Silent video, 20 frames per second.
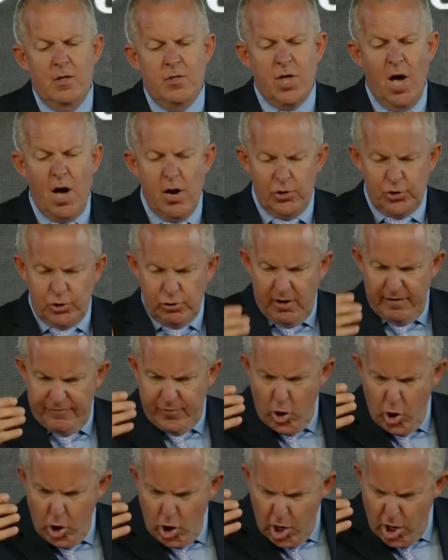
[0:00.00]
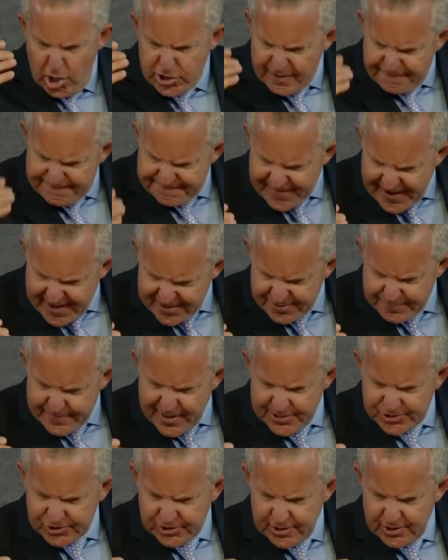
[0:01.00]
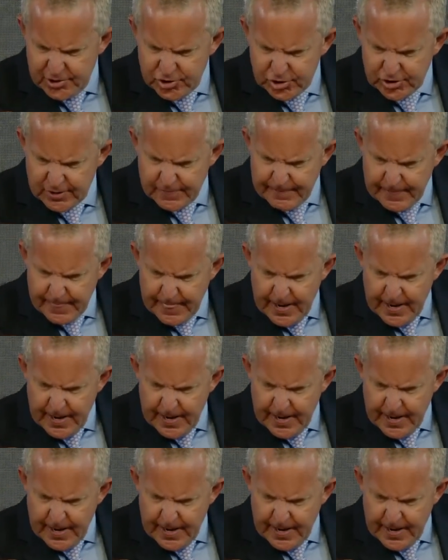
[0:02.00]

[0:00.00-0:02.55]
Those who have heard the faith message,